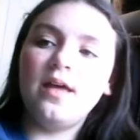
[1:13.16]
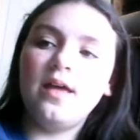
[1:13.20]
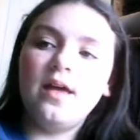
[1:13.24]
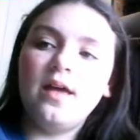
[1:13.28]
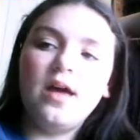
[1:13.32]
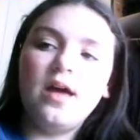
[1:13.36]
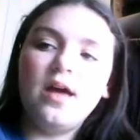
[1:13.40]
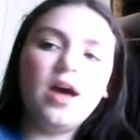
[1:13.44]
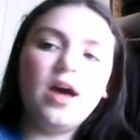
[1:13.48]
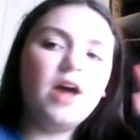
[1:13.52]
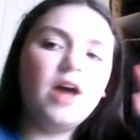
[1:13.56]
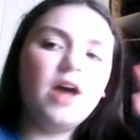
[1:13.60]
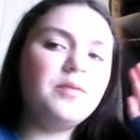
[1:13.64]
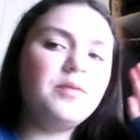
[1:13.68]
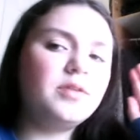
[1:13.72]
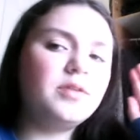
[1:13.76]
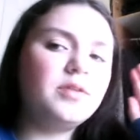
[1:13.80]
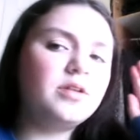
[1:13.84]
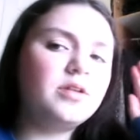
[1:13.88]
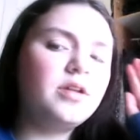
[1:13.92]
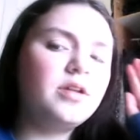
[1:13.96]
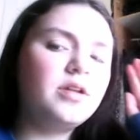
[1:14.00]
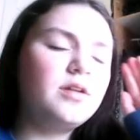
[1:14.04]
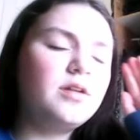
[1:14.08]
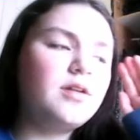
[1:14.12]
I would,
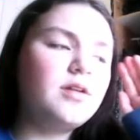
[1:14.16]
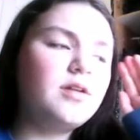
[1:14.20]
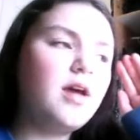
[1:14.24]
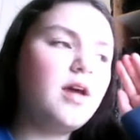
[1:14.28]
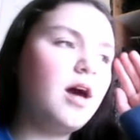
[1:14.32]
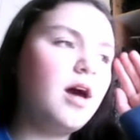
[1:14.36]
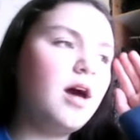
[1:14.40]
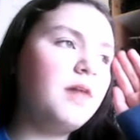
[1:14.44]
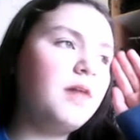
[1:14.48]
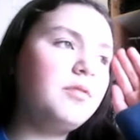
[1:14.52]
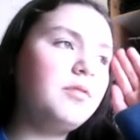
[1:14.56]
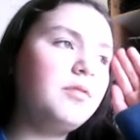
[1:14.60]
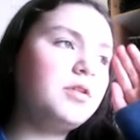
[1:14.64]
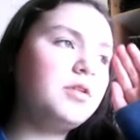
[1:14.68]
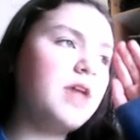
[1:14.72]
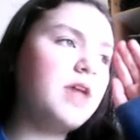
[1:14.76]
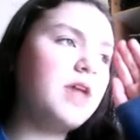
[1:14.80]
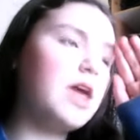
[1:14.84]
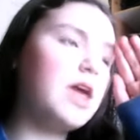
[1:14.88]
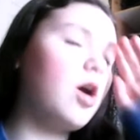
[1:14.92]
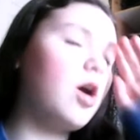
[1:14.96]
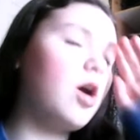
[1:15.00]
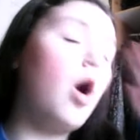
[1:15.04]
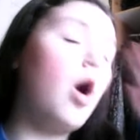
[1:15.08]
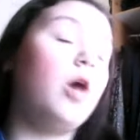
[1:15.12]
I would
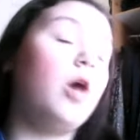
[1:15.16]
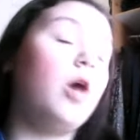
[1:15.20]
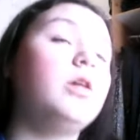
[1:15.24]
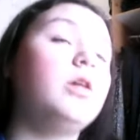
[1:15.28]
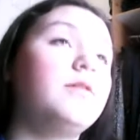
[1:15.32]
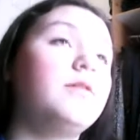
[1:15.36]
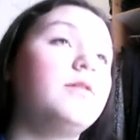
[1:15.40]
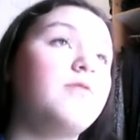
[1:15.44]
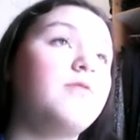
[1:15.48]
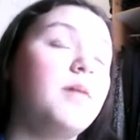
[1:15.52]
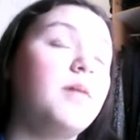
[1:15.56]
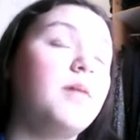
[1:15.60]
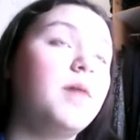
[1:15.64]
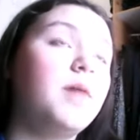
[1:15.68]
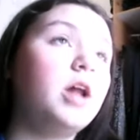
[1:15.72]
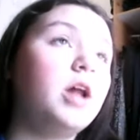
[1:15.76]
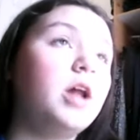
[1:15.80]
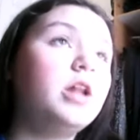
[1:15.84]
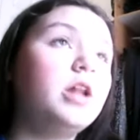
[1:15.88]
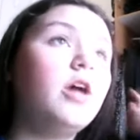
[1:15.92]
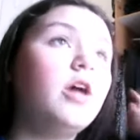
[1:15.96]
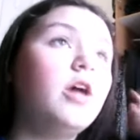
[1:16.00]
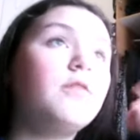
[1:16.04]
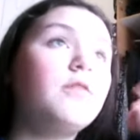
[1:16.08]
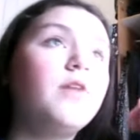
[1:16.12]
take all of them. I
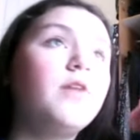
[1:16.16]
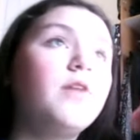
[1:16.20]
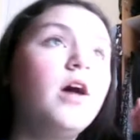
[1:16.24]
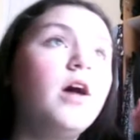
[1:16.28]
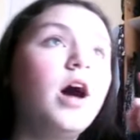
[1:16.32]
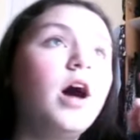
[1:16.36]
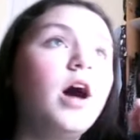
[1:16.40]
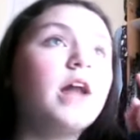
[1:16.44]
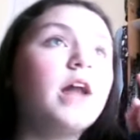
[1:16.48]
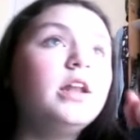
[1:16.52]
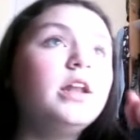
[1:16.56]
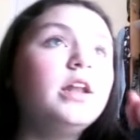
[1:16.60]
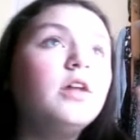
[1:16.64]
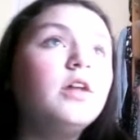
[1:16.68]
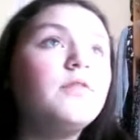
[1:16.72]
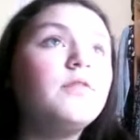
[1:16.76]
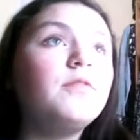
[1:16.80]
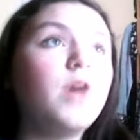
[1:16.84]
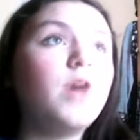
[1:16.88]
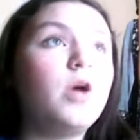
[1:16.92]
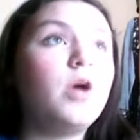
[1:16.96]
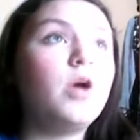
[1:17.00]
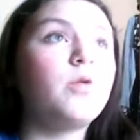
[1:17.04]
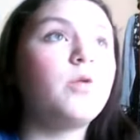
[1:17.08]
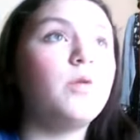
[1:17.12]
love, I love
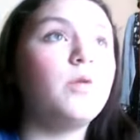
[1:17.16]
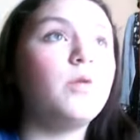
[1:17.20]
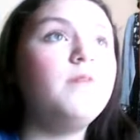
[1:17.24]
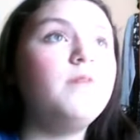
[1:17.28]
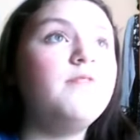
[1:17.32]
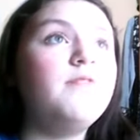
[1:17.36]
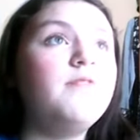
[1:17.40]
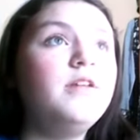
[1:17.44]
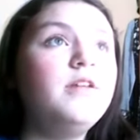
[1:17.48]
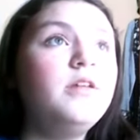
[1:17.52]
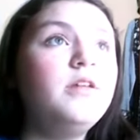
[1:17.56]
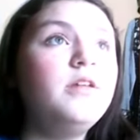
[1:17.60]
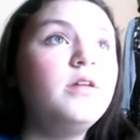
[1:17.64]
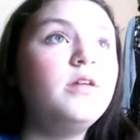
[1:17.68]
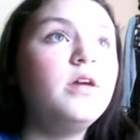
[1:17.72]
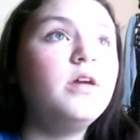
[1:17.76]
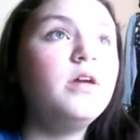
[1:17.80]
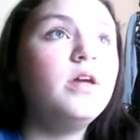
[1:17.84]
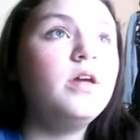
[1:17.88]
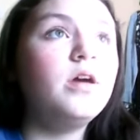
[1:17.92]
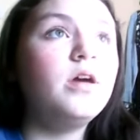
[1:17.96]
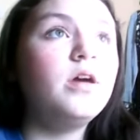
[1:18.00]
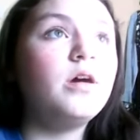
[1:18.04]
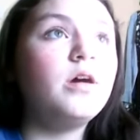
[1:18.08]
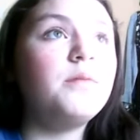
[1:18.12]
a griffin
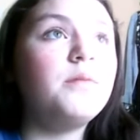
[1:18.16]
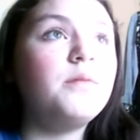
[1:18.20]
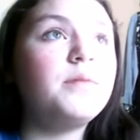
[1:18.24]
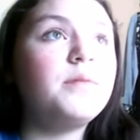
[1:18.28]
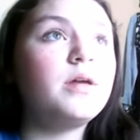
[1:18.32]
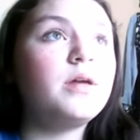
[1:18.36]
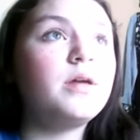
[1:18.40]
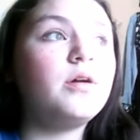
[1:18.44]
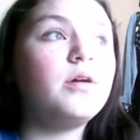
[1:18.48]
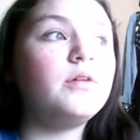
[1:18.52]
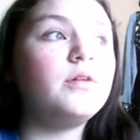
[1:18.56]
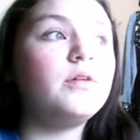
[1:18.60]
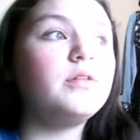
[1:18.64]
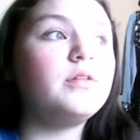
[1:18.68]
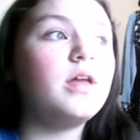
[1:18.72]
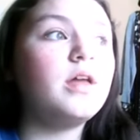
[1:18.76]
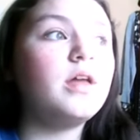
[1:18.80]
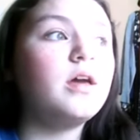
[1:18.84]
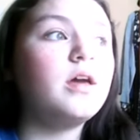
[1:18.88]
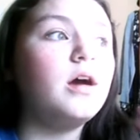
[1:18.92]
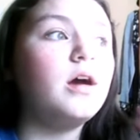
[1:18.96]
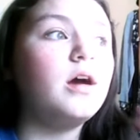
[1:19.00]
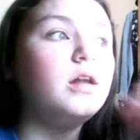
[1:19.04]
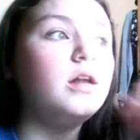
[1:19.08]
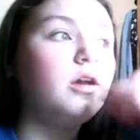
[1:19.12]
because like
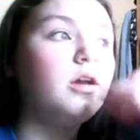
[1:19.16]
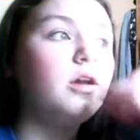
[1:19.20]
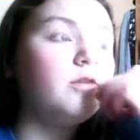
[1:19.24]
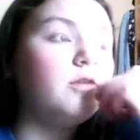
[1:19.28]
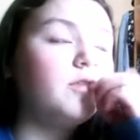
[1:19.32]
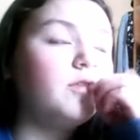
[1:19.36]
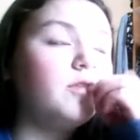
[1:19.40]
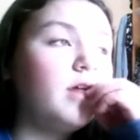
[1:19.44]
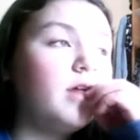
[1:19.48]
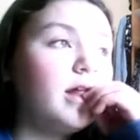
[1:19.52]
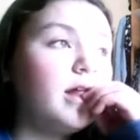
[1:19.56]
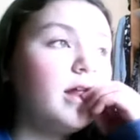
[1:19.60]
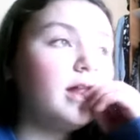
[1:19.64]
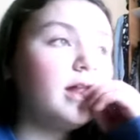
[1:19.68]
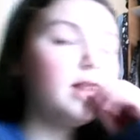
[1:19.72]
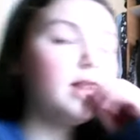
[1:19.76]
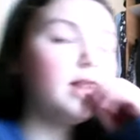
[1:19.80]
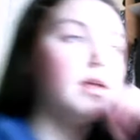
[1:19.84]
I love like